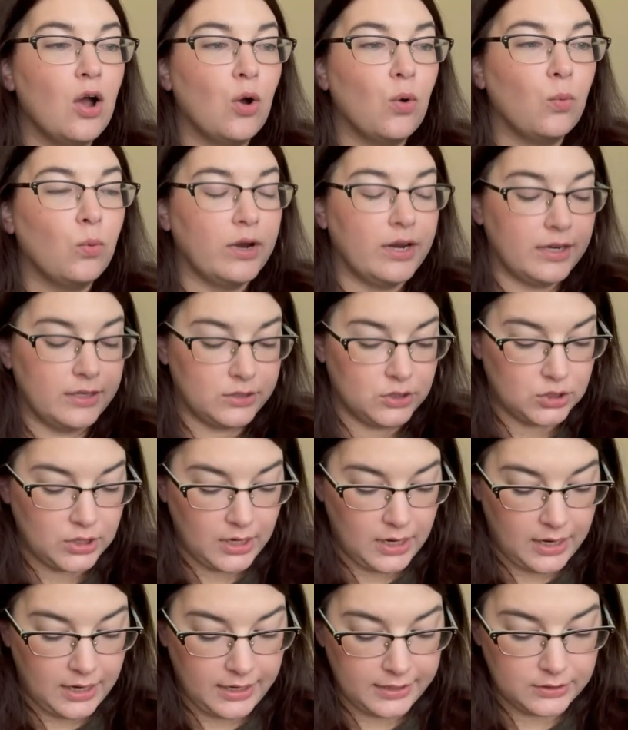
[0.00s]
which
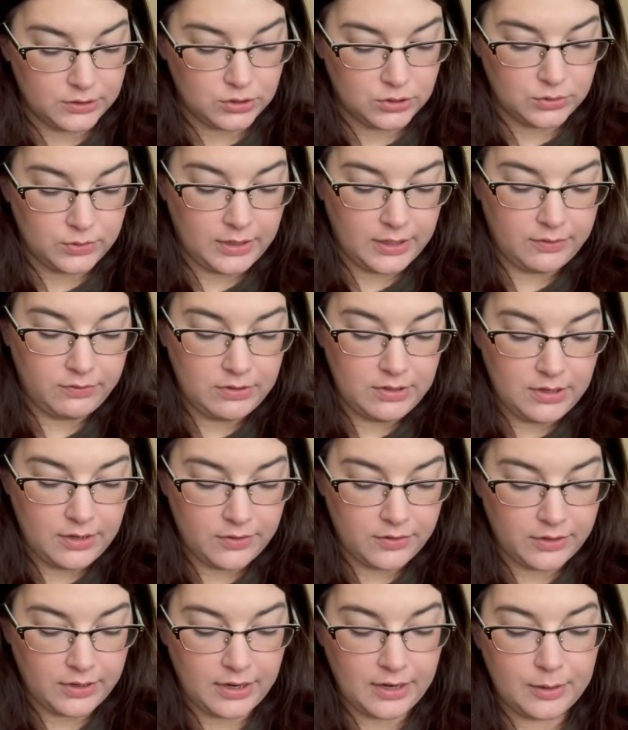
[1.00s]
I do have
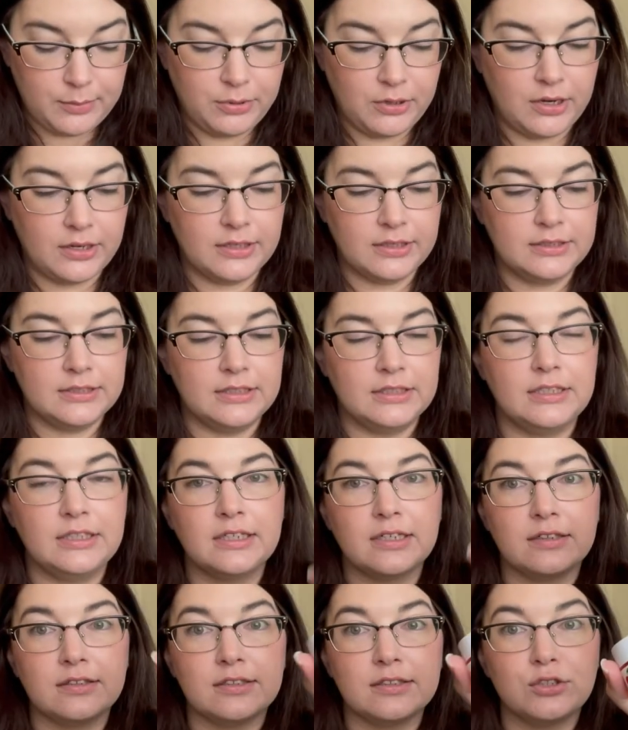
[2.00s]
another eye product in
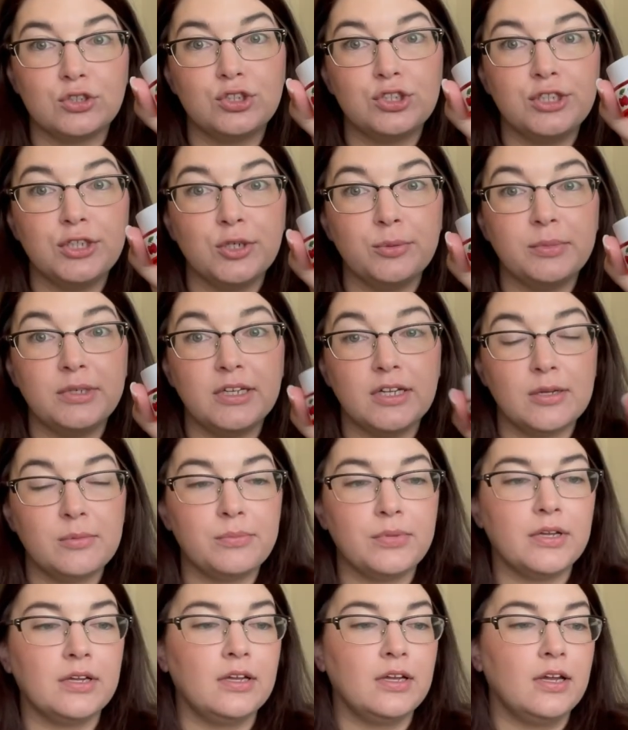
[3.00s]
here, this Cheer Me
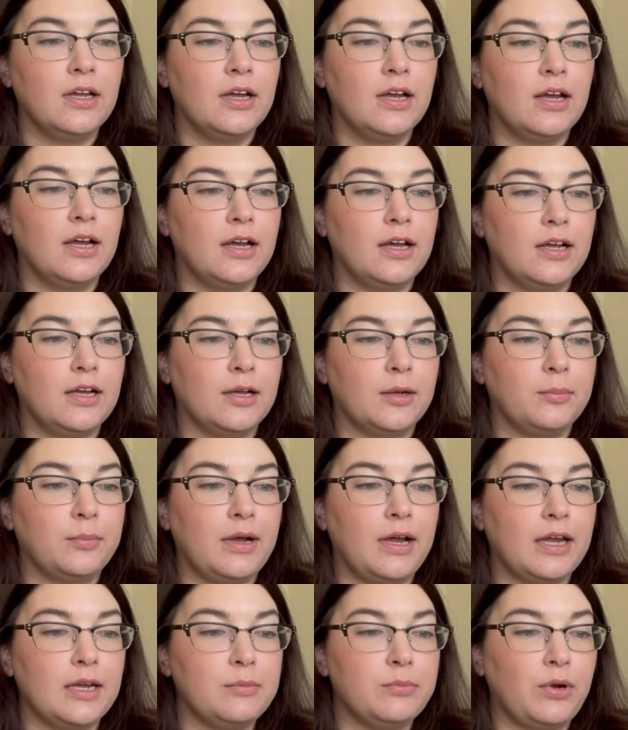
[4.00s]
Up um,
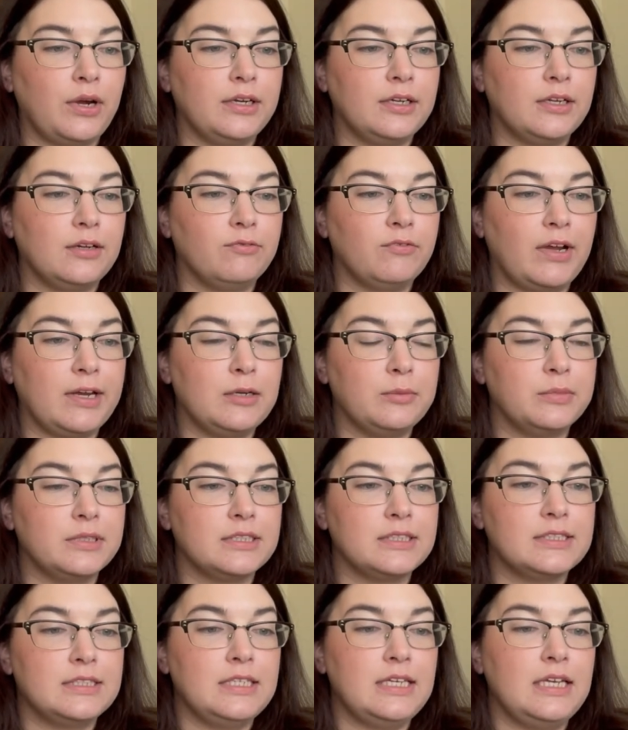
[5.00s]
Eye Brightening
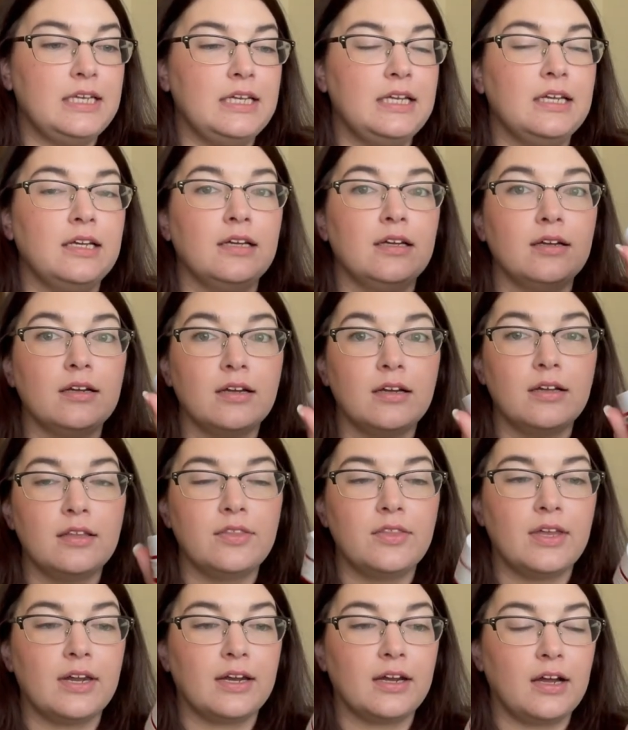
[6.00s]
Vitamin C
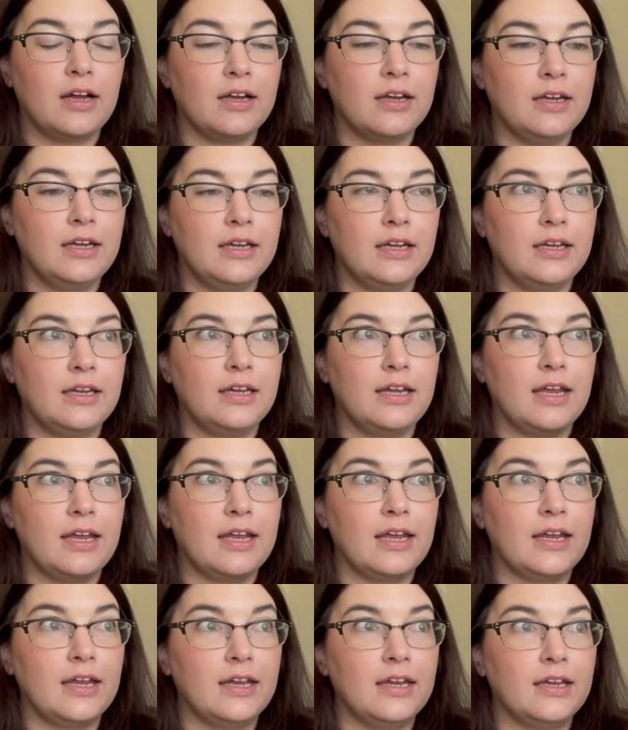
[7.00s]
that I got in
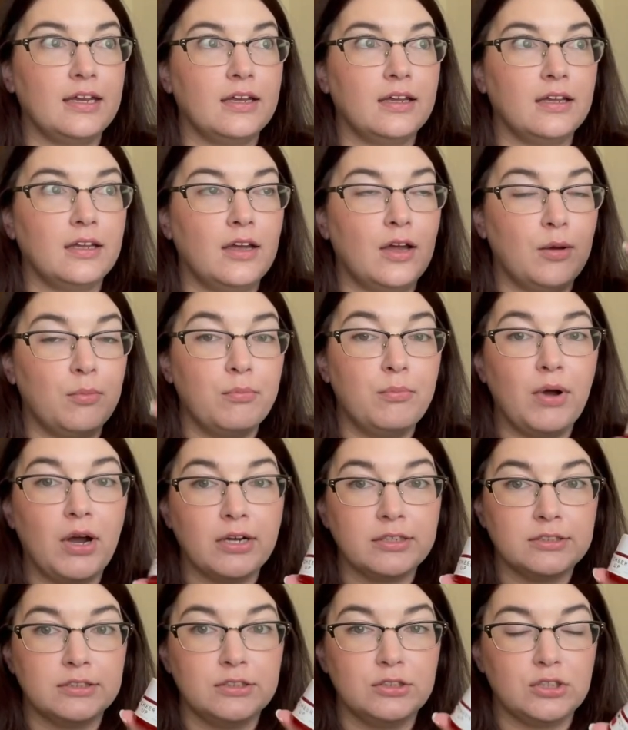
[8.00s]
a
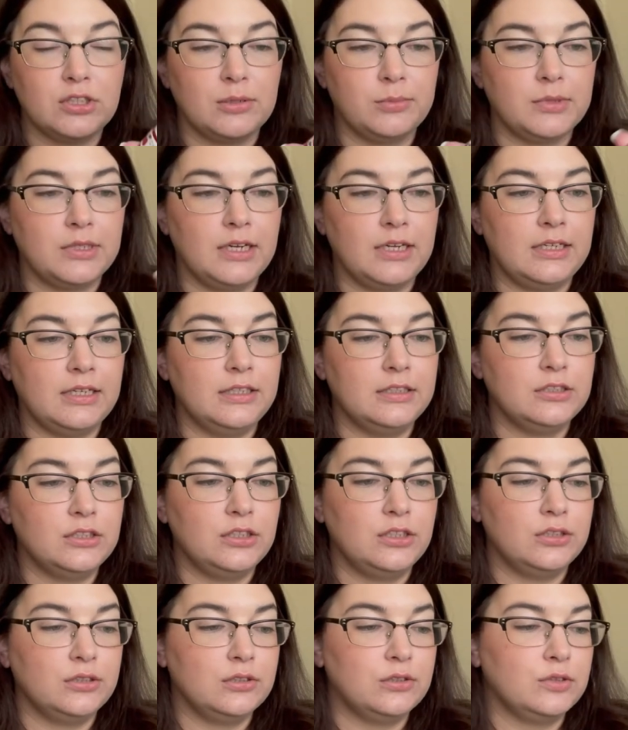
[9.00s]
boxy charm that I need to
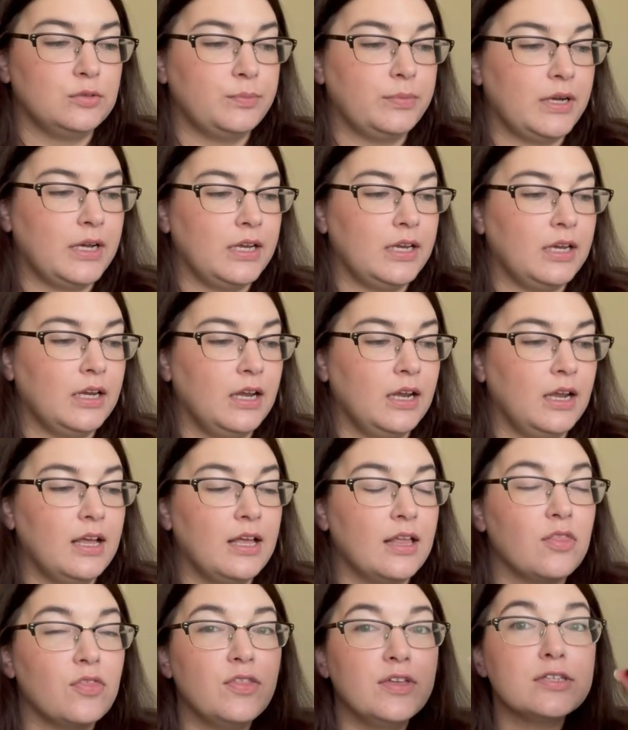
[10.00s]
use, but
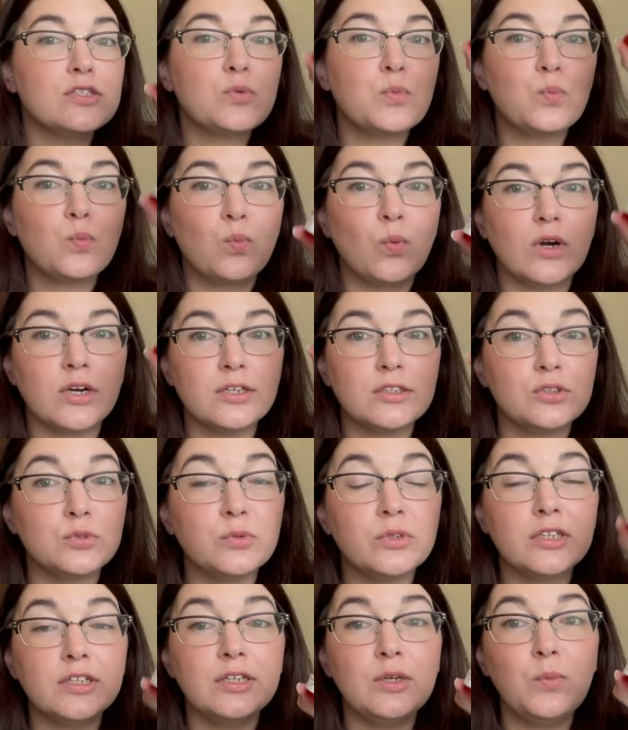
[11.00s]
this works
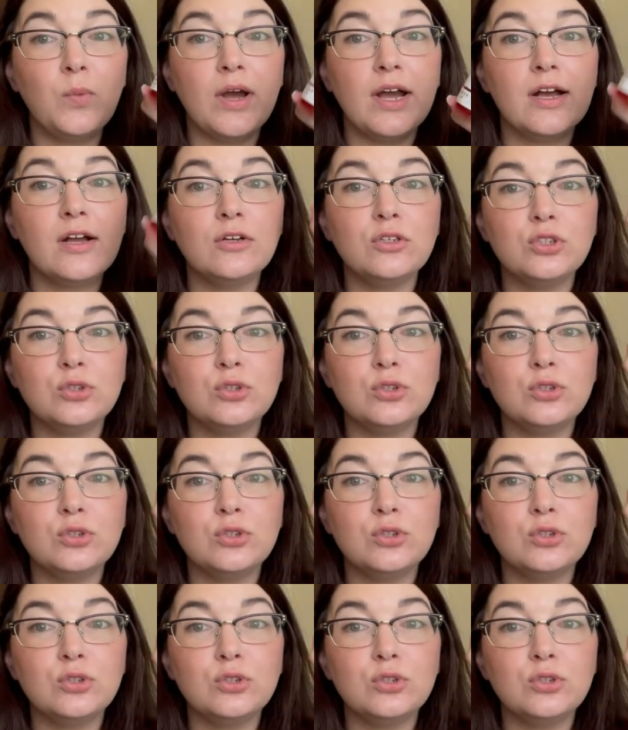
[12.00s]
really well.